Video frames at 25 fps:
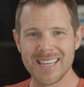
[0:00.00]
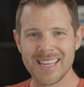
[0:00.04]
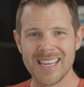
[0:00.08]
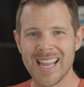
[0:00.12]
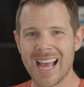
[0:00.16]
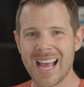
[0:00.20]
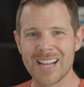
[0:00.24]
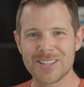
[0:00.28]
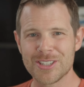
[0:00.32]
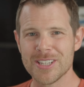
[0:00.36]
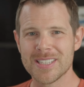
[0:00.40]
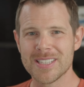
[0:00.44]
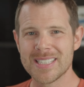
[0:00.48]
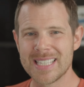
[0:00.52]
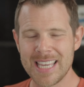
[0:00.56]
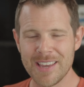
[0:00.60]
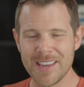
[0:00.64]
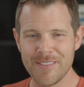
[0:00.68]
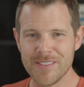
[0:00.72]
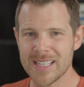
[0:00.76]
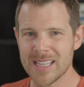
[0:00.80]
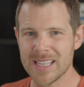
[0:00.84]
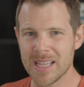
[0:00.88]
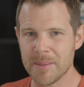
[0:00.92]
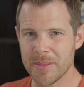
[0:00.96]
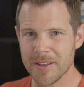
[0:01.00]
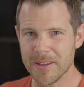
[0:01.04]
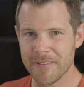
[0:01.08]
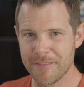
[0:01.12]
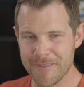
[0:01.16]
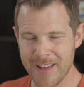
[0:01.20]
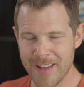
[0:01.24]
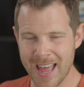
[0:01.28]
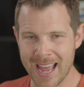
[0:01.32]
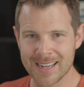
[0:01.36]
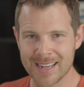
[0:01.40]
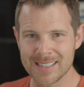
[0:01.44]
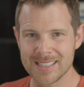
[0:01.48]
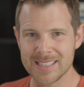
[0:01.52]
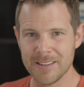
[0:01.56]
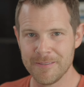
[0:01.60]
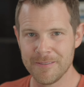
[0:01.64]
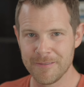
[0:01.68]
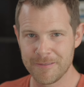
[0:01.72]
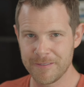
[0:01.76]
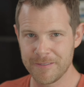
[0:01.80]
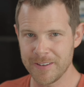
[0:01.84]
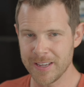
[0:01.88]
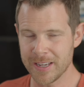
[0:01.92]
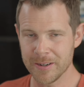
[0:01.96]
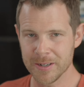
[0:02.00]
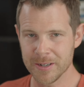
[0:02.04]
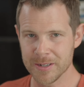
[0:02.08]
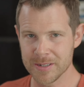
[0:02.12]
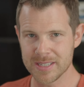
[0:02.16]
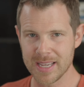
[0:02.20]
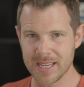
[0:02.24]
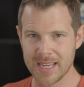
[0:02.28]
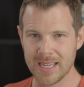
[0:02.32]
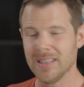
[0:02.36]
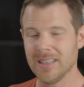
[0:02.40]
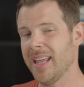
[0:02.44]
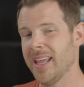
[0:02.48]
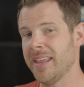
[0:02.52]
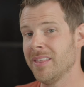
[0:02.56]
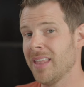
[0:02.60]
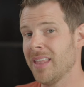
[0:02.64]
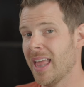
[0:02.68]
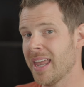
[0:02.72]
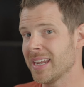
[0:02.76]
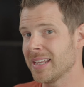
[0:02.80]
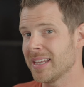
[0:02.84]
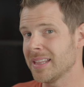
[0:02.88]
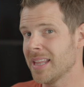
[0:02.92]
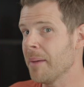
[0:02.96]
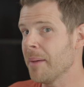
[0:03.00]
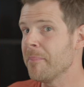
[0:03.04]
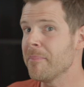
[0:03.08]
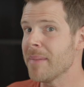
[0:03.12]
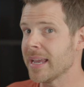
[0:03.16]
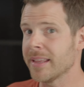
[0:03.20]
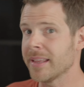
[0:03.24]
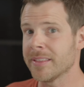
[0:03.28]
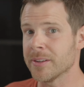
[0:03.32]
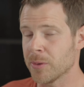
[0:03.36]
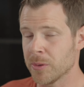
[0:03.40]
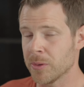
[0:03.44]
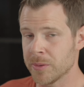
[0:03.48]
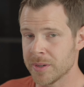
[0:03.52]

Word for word: not just giving them the facts and figures and then letting them make their